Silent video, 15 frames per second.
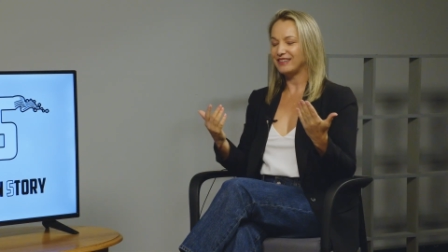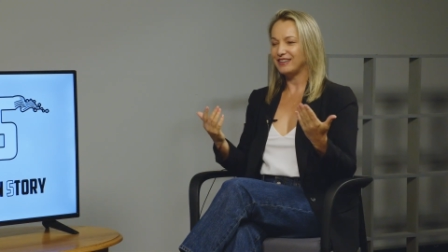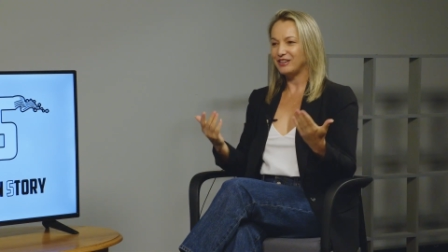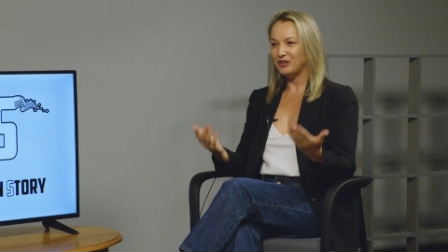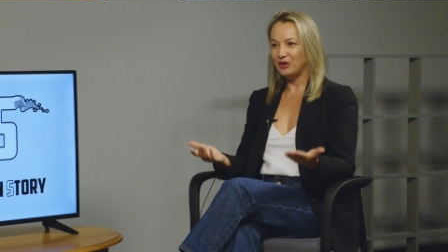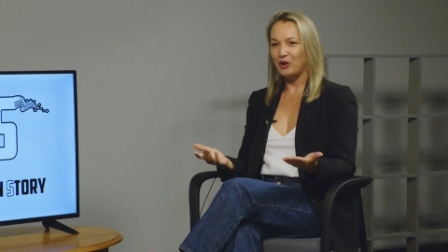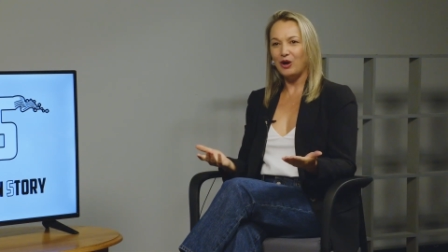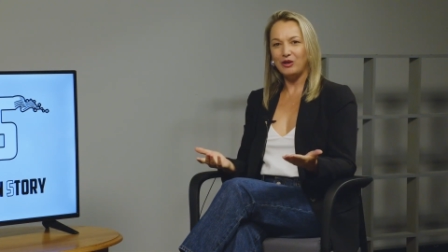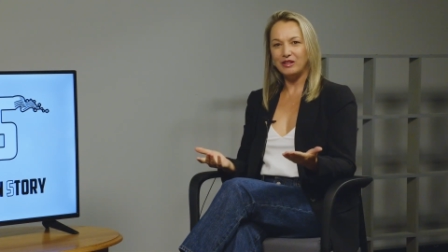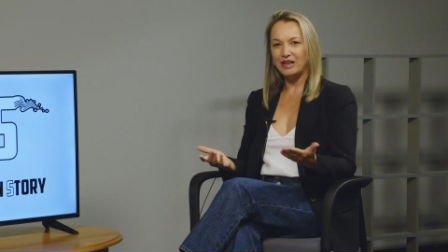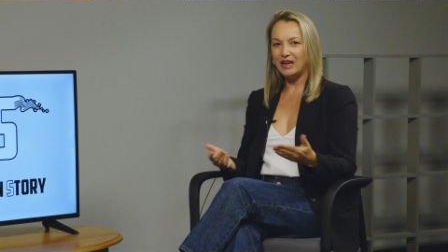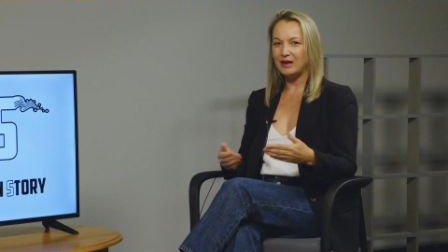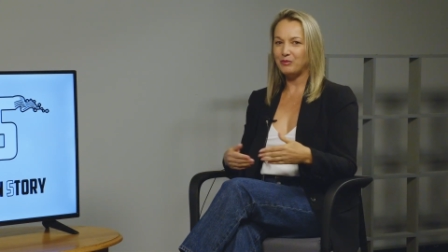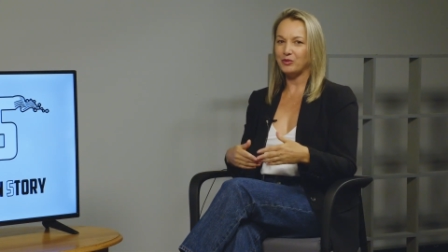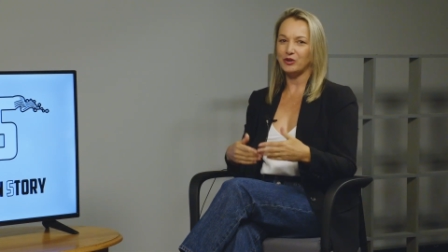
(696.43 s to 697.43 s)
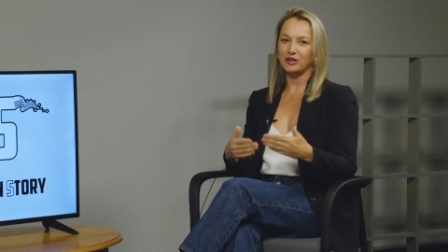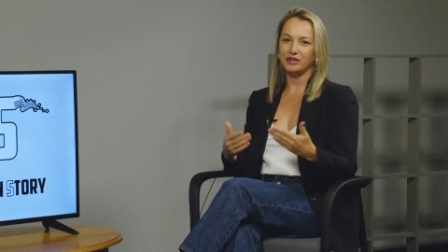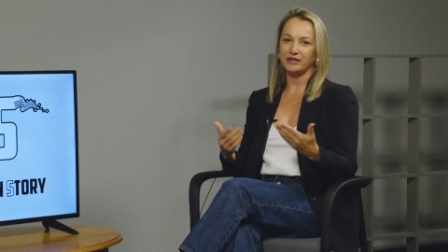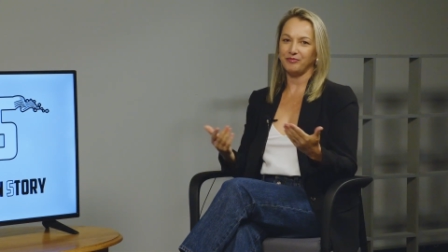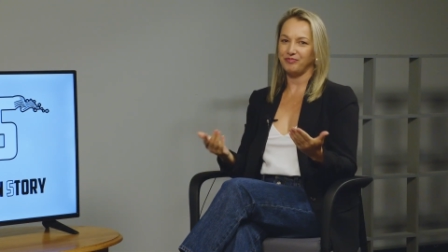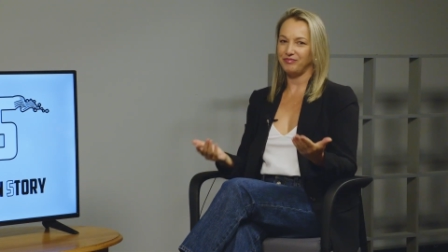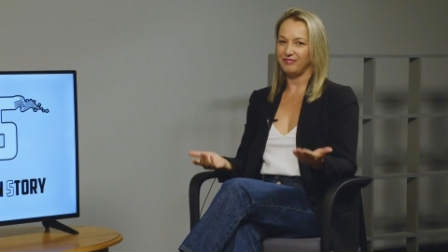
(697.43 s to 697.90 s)
call them,
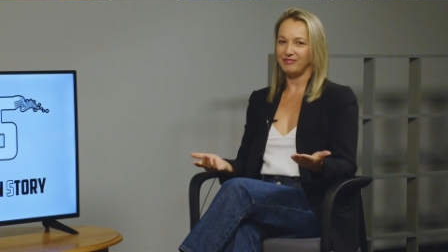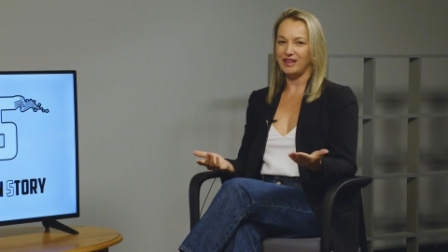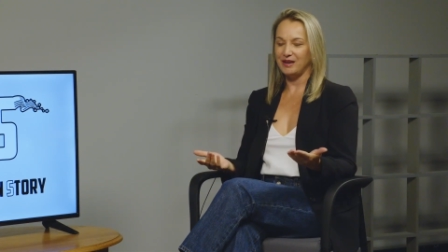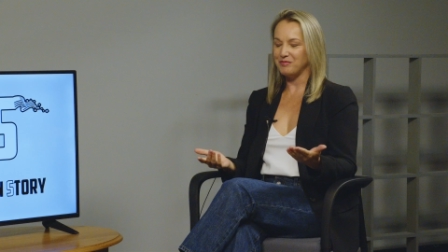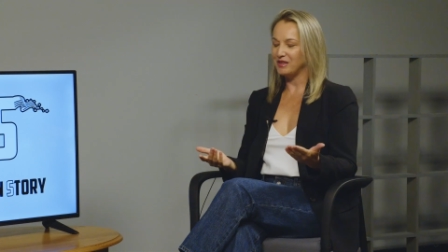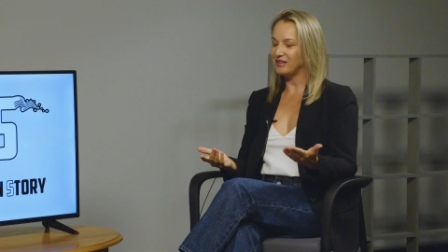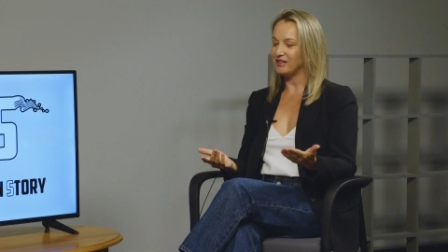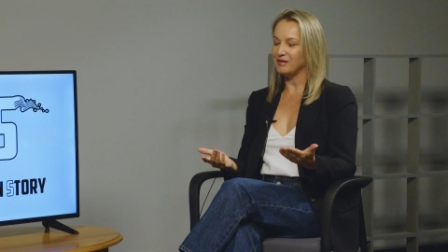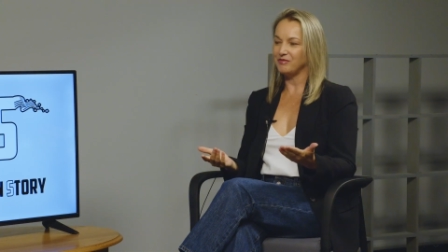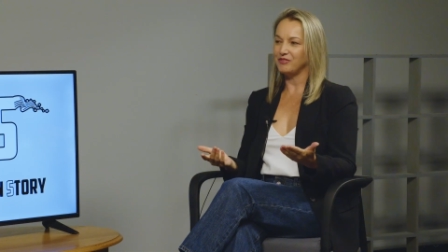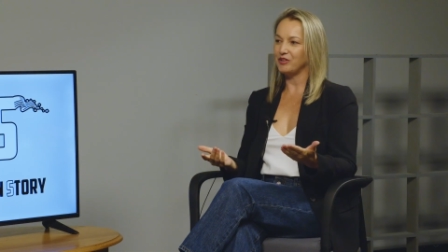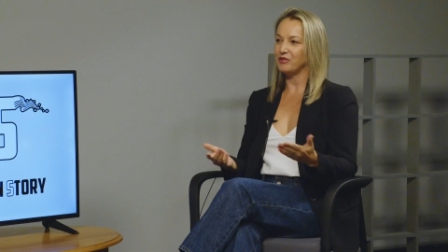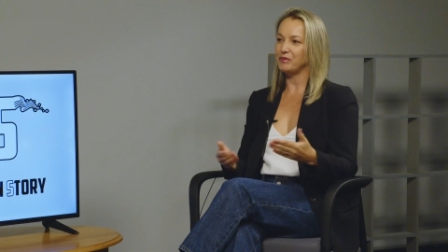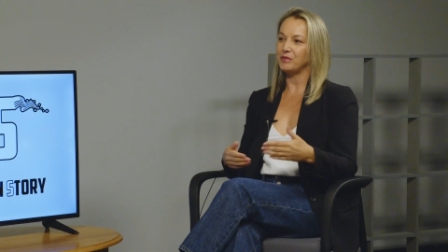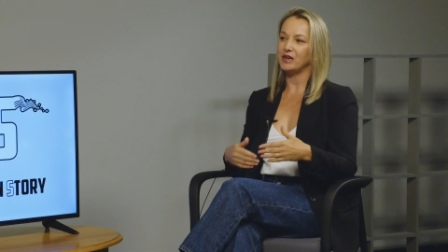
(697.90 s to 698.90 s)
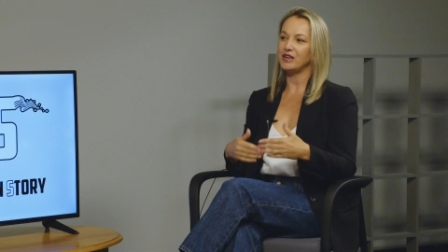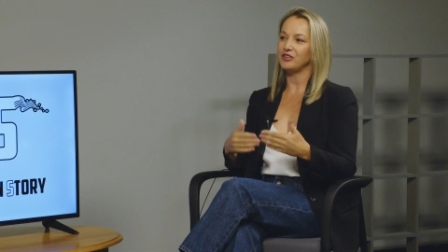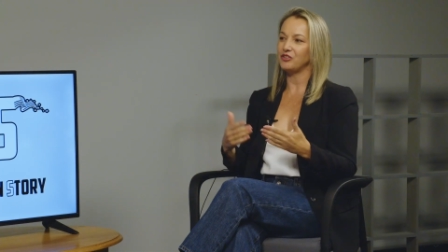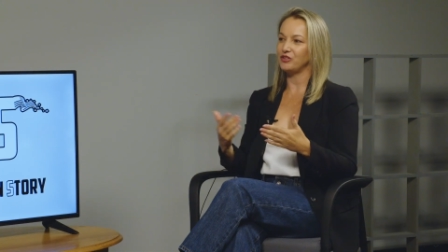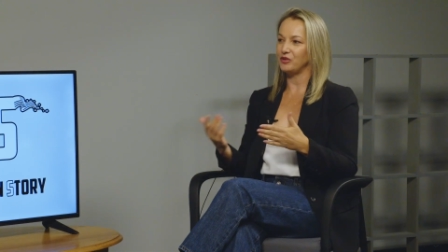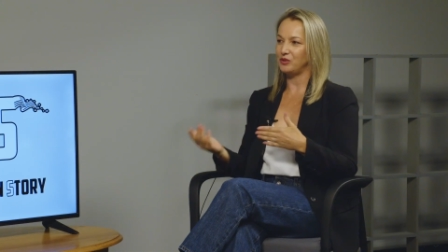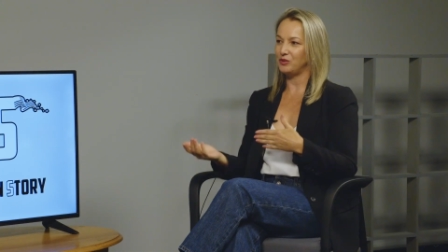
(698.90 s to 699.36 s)
or I miss them very much,
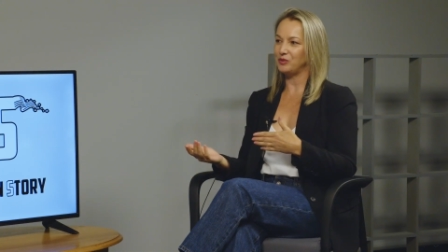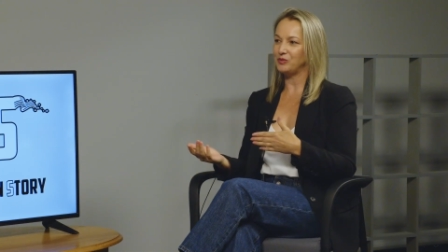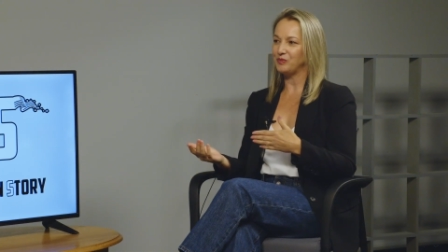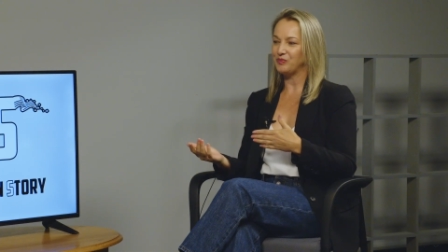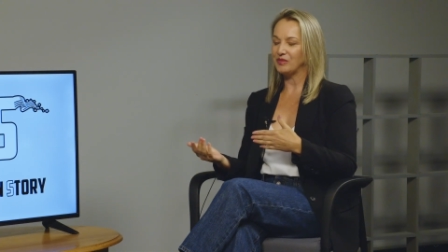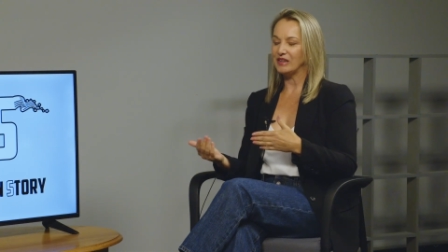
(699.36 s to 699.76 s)
so